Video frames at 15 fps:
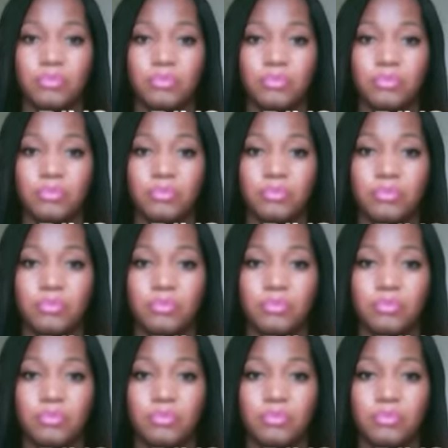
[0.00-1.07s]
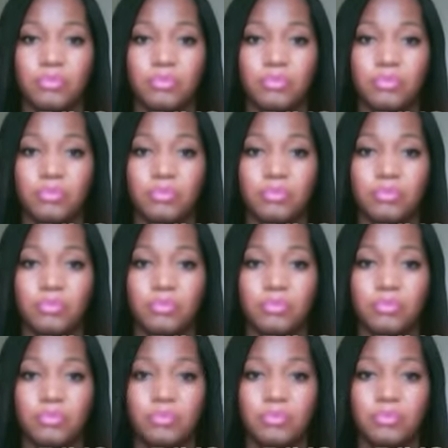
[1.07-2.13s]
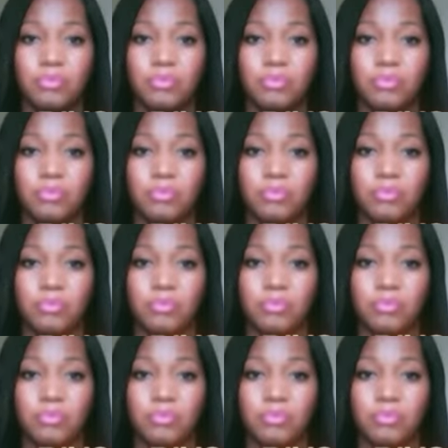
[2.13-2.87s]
(not speaking)